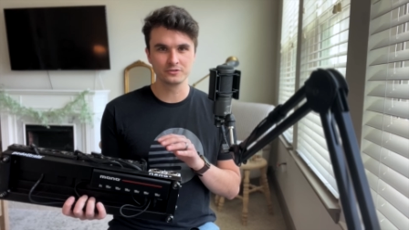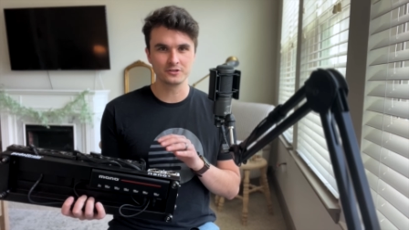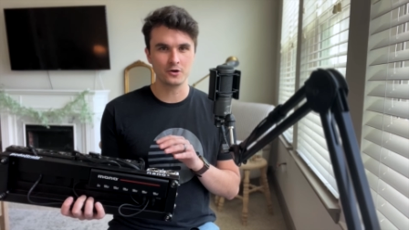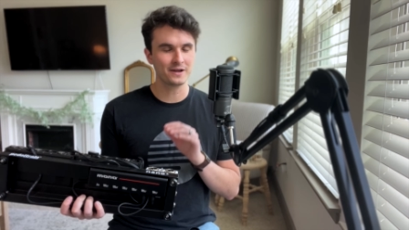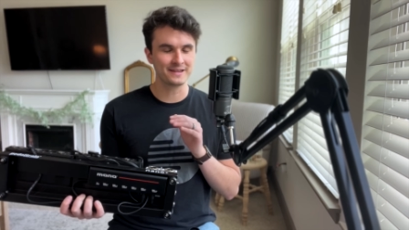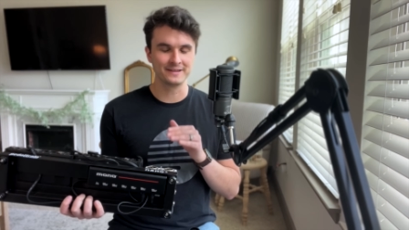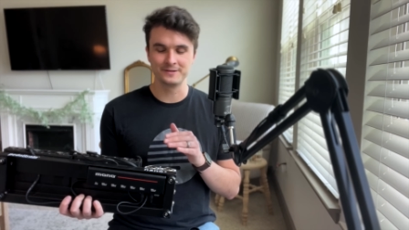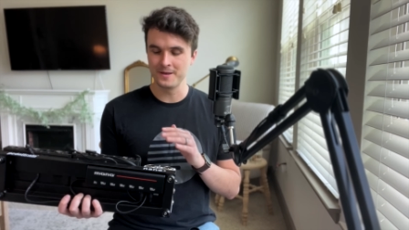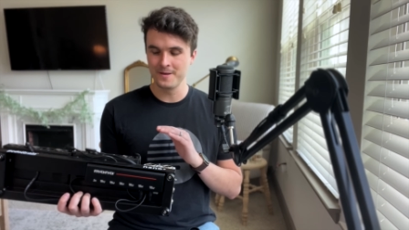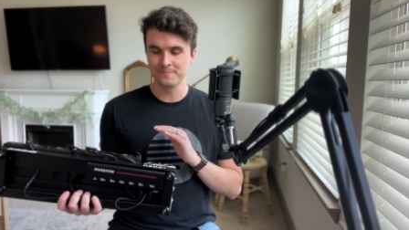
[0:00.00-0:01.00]
So again,
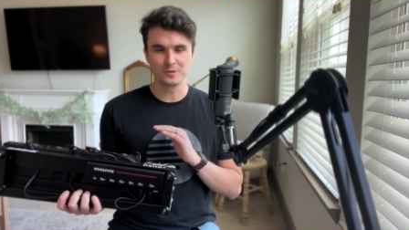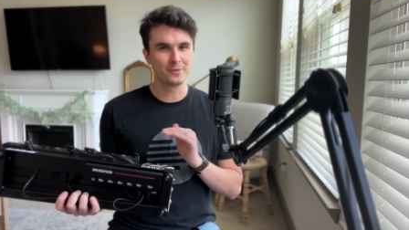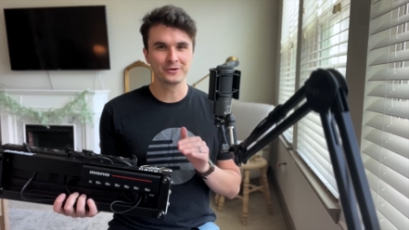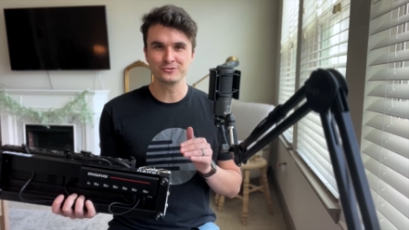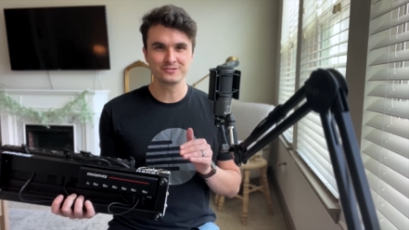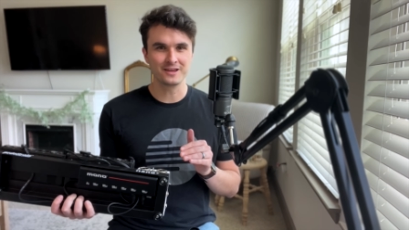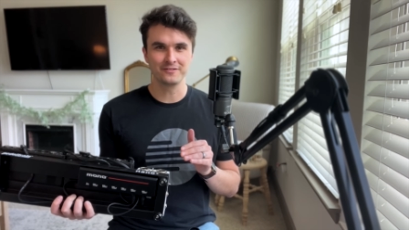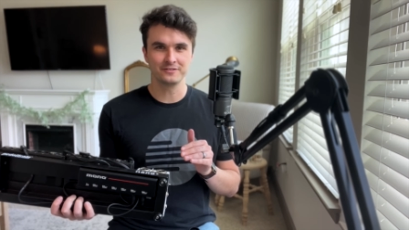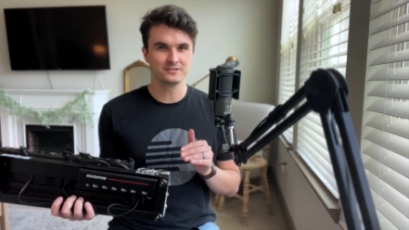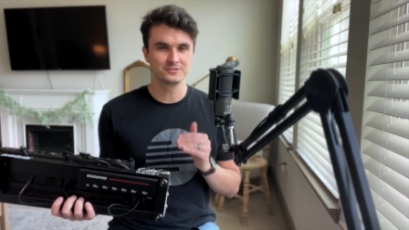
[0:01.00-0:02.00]
the Mono
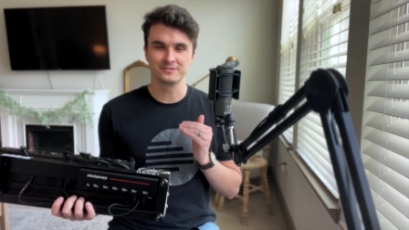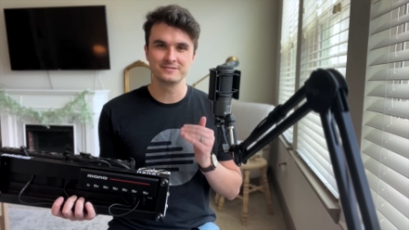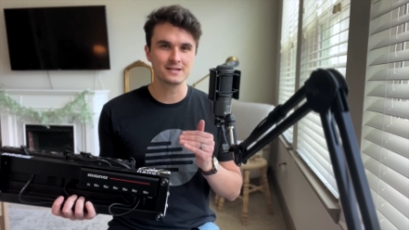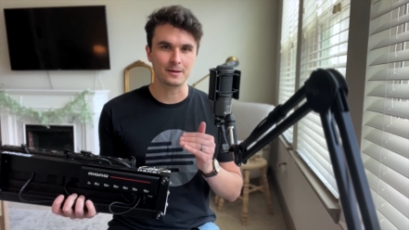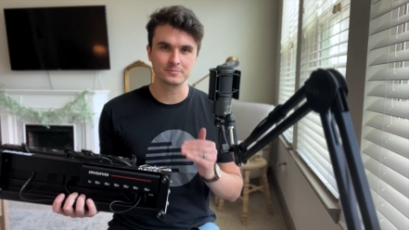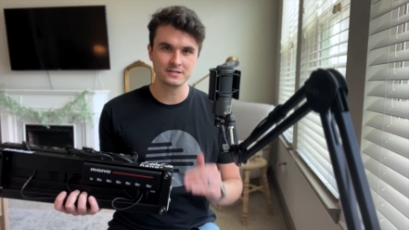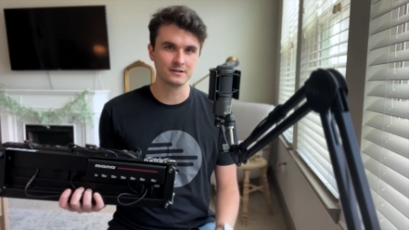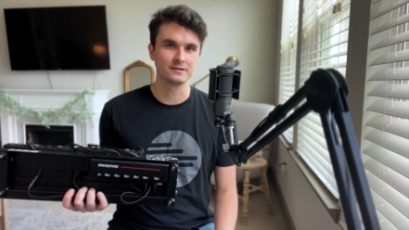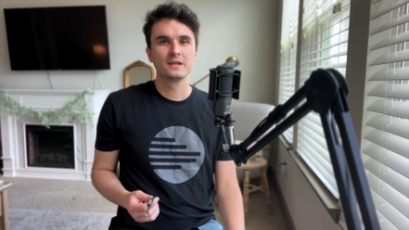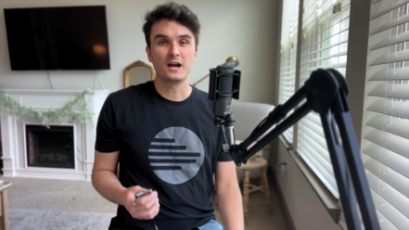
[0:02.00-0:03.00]
stuff is just top tier.